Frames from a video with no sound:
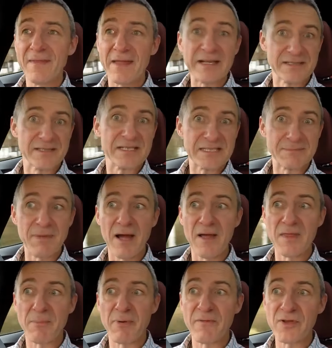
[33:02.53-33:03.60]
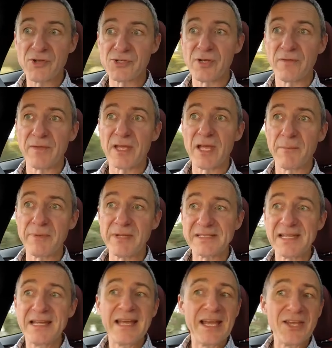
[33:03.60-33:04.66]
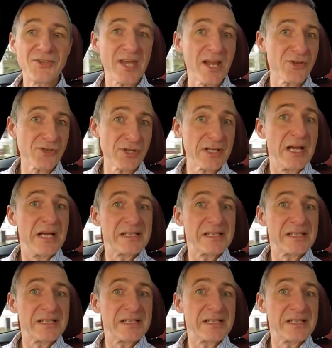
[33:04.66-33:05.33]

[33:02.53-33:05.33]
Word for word: That's despite the provision of the company's intelligent